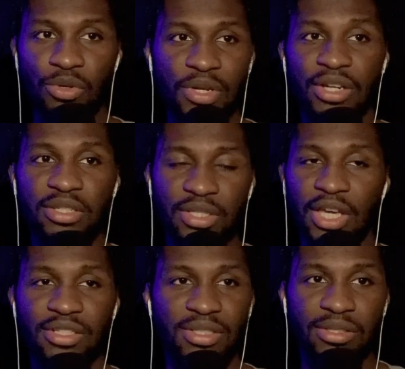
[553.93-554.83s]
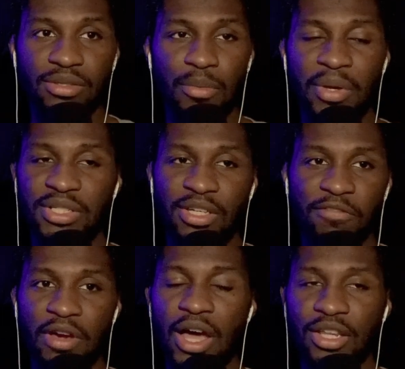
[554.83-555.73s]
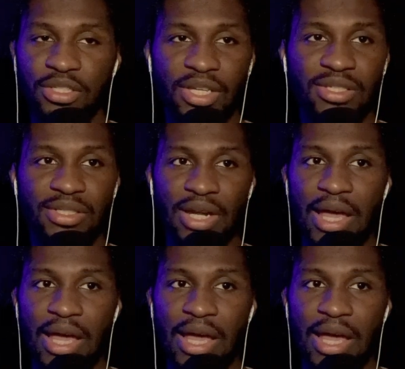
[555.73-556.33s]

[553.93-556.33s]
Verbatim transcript: In the United States, domestic violence